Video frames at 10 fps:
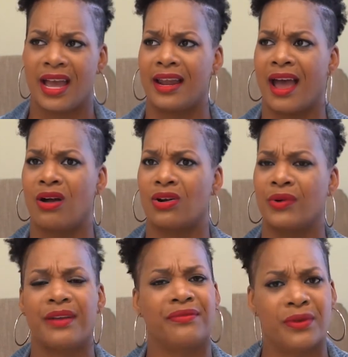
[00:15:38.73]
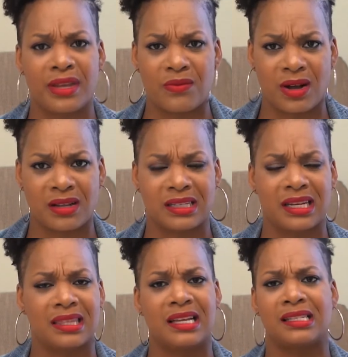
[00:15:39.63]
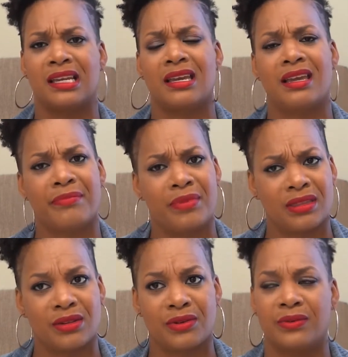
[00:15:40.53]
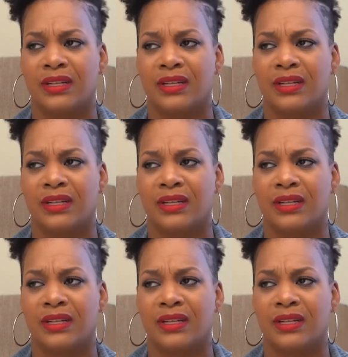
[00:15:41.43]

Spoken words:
how grateful he was and the things that he had been through.